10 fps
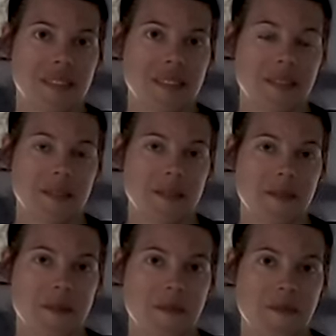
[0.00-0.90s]

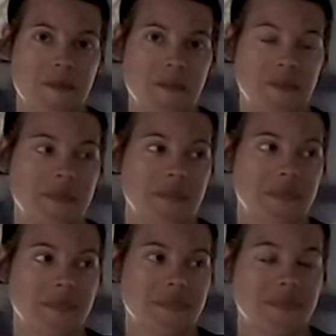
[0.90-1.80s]

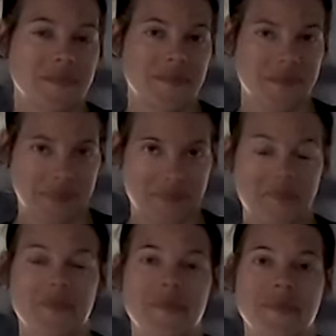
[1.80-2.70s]

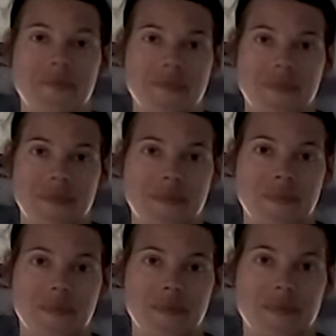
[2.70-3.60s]

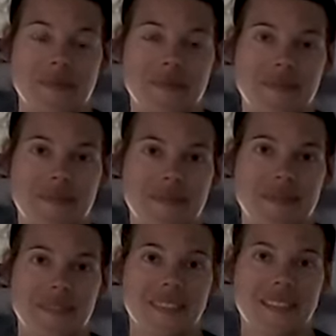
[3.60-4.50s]

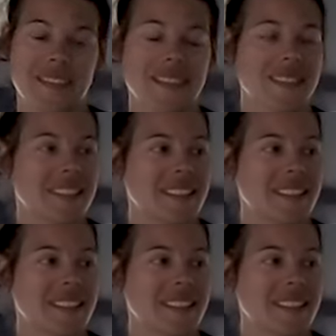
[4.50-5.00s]
(silent)